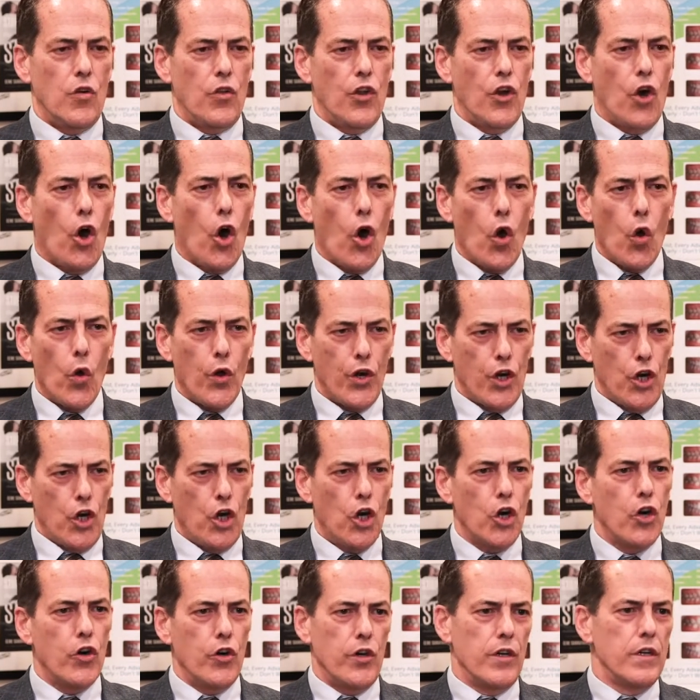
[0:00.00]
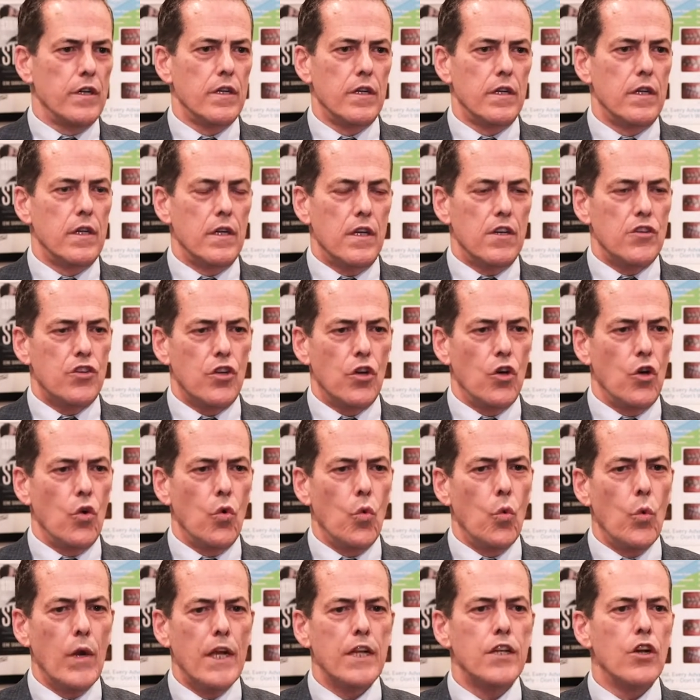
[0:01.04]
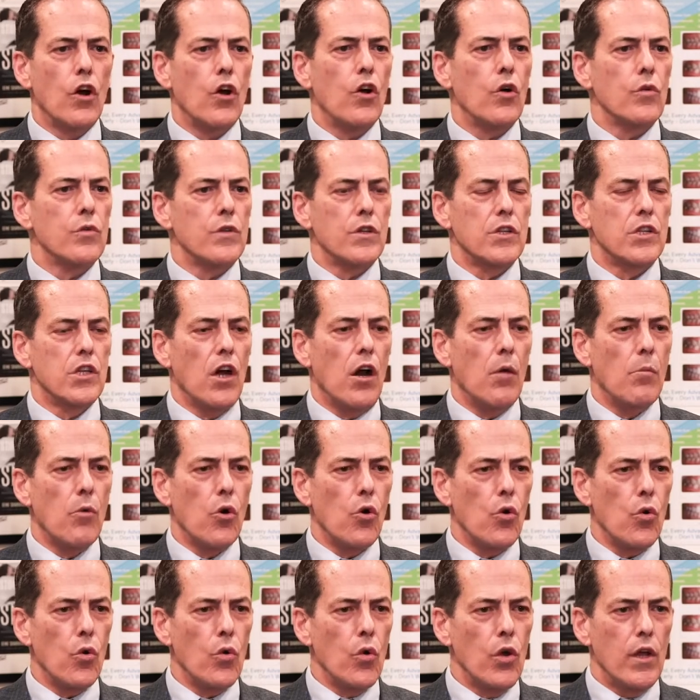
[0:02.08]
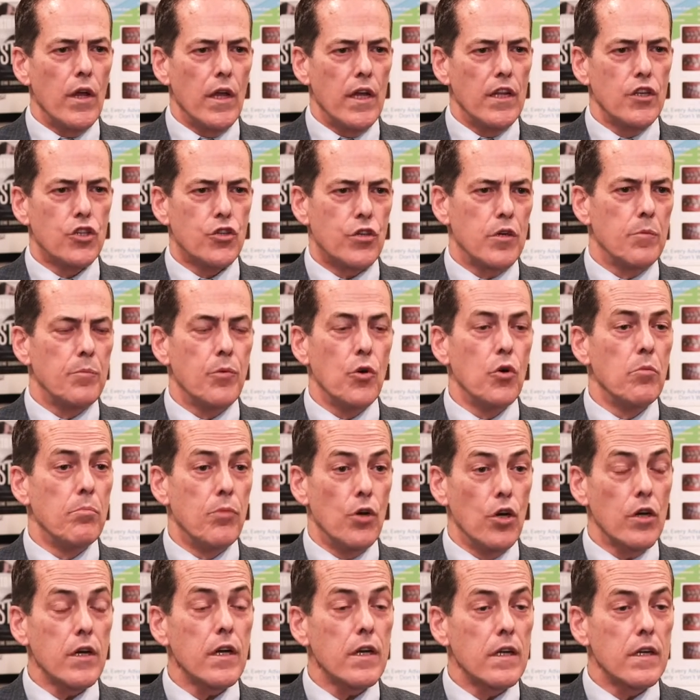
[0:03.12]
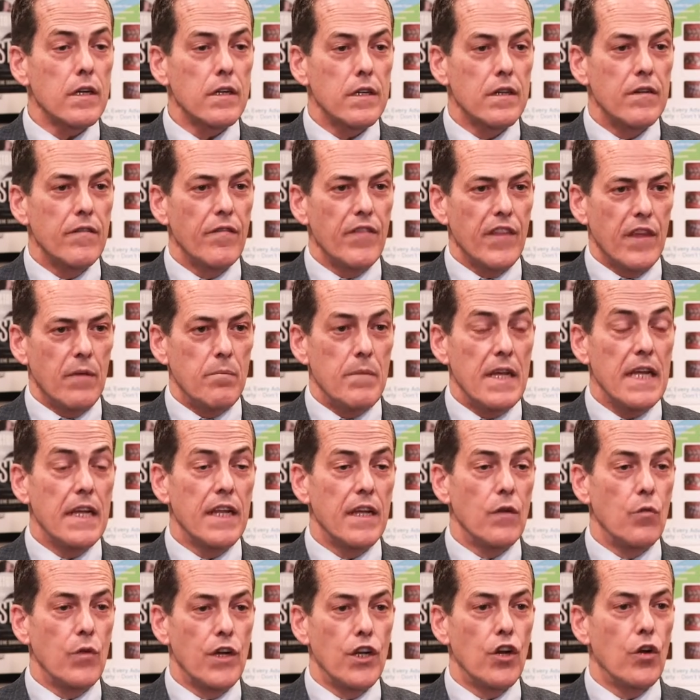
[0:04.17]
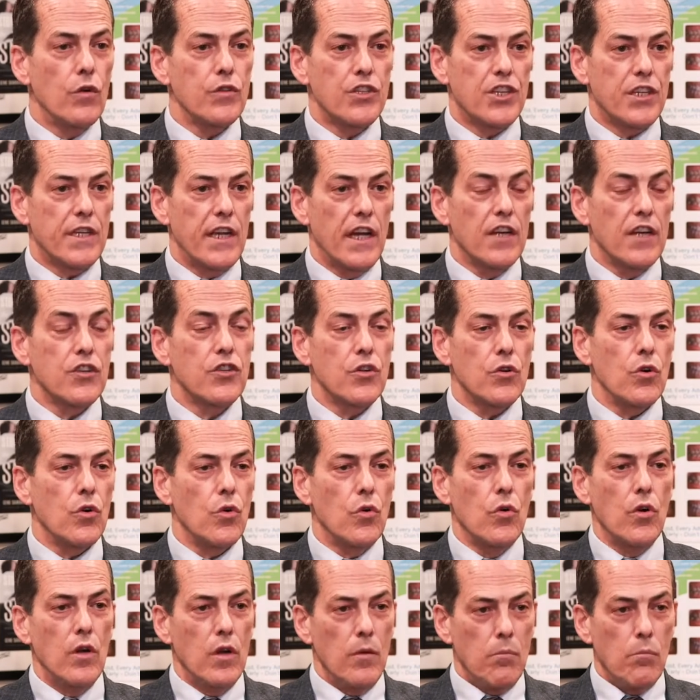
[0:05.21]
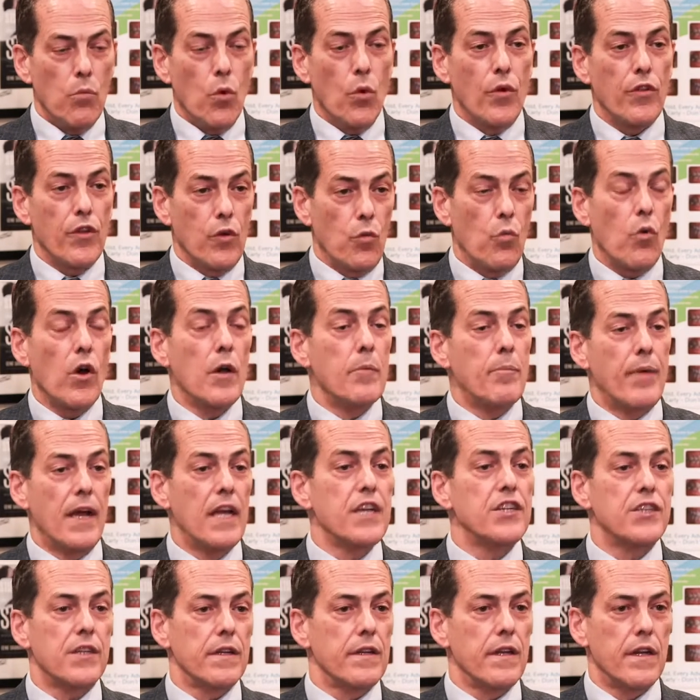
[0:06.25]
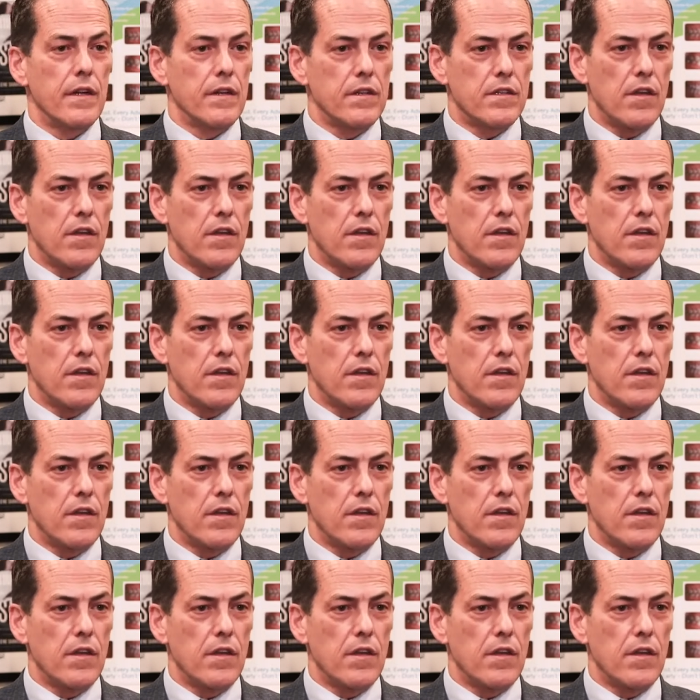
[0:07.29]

They're all in a hurry. So we don't double and triple book, meaning we don't schedule more than one patient at a